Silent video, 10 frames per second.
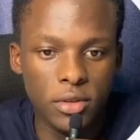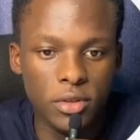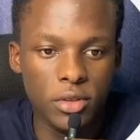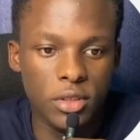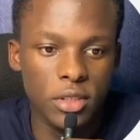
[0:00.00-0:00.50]

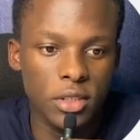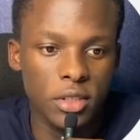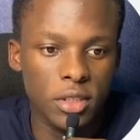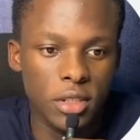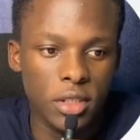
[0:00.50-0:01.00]
so you see
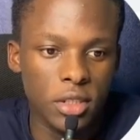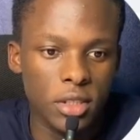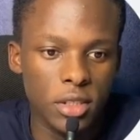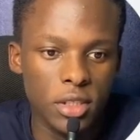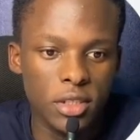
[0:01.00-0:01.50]

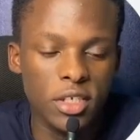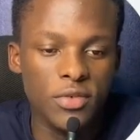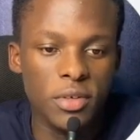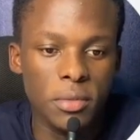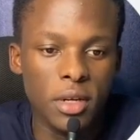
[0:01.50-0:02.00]
it's
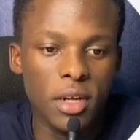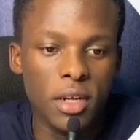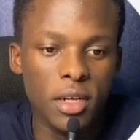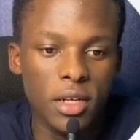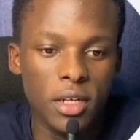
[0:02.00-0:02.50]
giving me
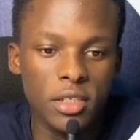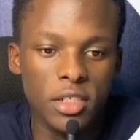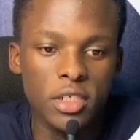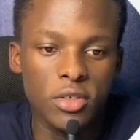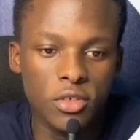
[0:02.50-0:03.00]

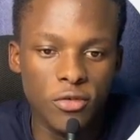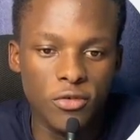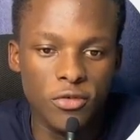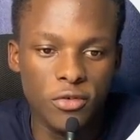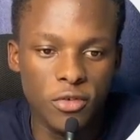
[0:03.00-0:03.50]
details of
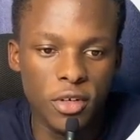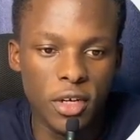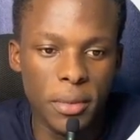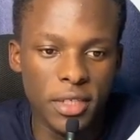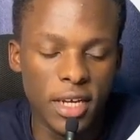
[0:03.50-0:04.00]

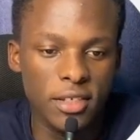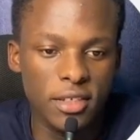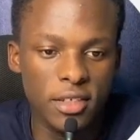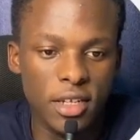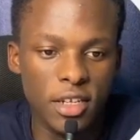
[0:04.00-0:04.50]

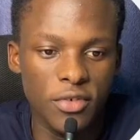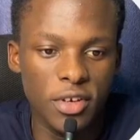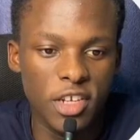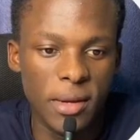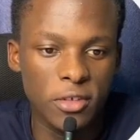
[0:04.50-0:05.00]
hepatitis, the
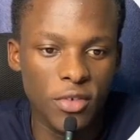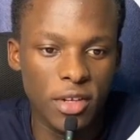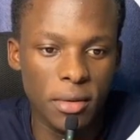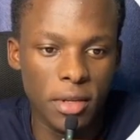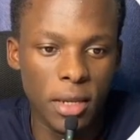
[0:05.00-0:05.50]
different types of
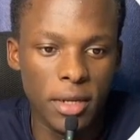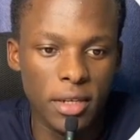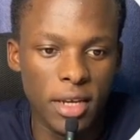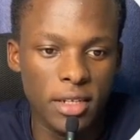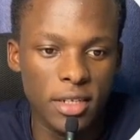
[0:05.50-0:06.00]

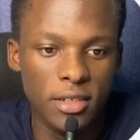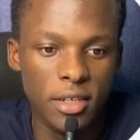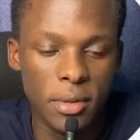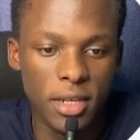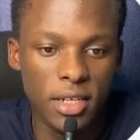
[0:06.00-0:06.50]

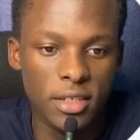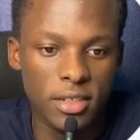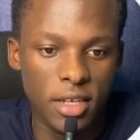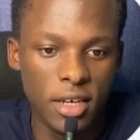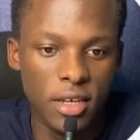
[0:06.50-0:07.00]
hepatitis
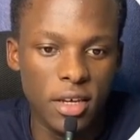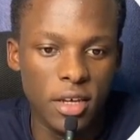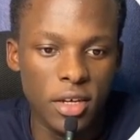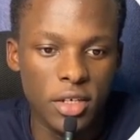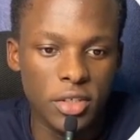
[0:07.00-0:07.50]
A,
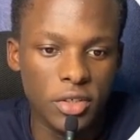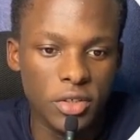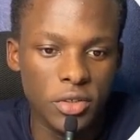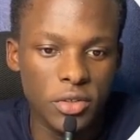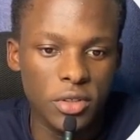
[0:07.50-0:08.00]
you
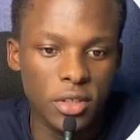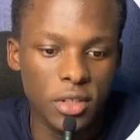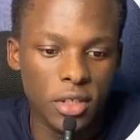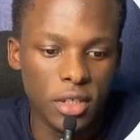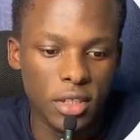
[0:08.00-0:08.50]
know,
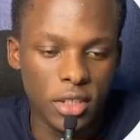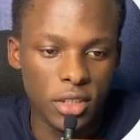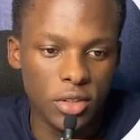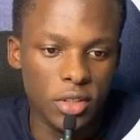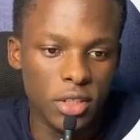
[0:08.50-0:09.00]
and
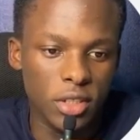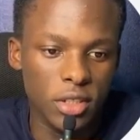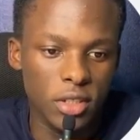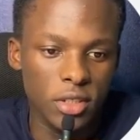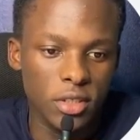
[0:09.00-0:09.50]
a lot.
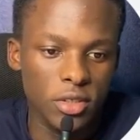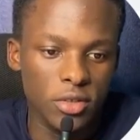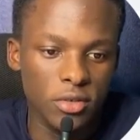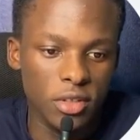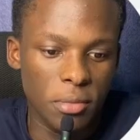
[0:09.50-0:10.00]

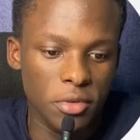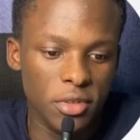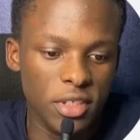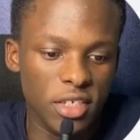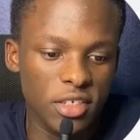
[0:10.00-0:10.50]
So in the
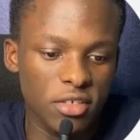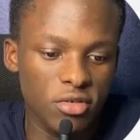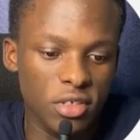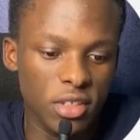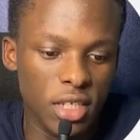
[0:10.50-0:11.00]
process as
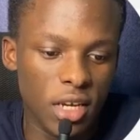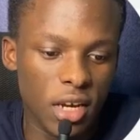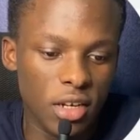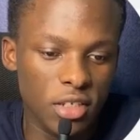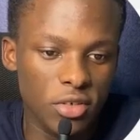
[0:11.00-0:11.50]
doing that, I
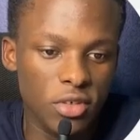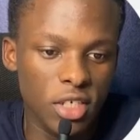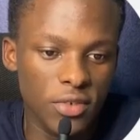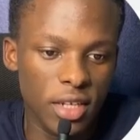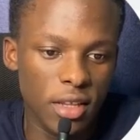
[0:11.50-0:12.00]
can still
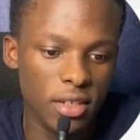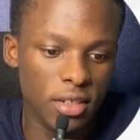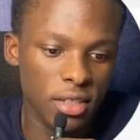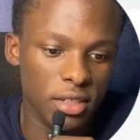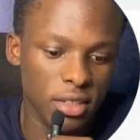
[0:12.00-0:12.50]
give it another
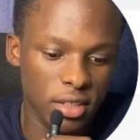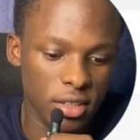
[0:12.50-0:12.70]
task.